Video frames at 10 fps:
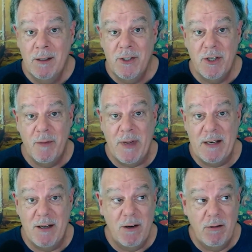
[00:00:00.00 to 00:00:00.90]
Should it be
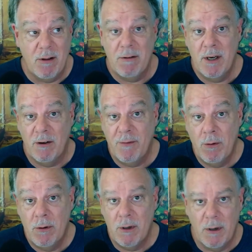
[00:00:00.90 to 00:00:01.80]
two or three or
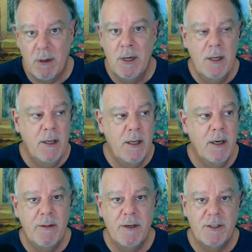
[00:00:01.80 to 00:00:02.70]
four? Or,
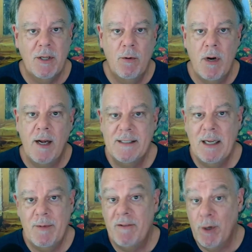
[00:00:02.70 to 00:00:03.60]
there's the whole
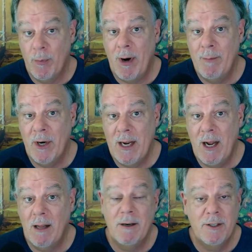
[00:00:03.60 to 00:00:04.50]
concept of your primary
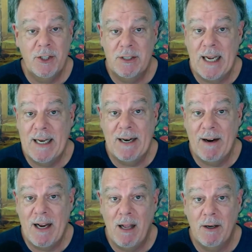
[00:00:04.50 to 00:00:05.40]
colors, your secondary
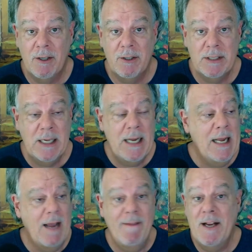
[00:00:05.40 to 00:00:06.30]
colors,
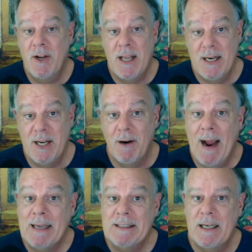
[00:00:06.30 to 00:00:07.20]
and then you get into your
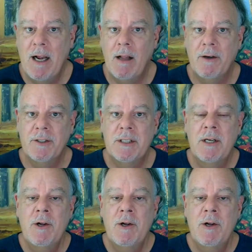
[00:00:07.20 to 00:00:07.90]
accent colors.